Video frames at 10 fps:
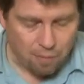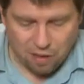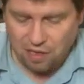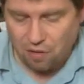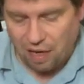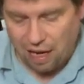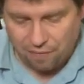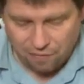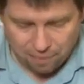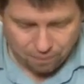We don't
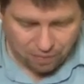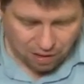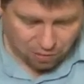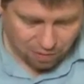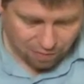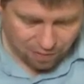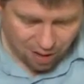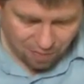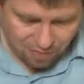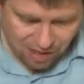have the equivalent of
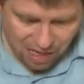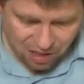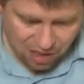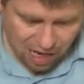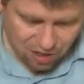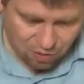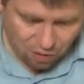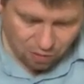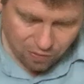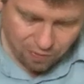the Dead Sea
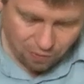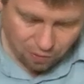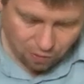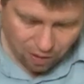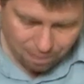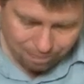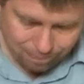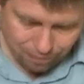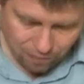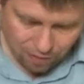Scrolls for
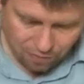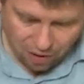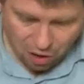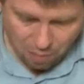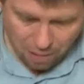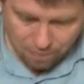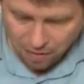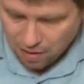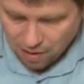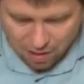Homer.
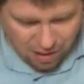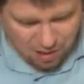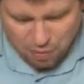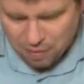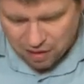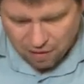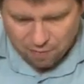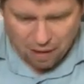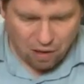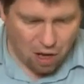That's probably enough
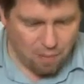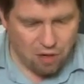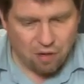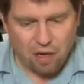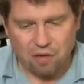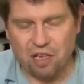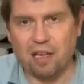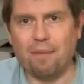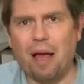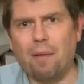about Homer. You can go and
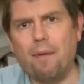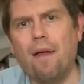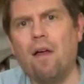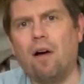check him up.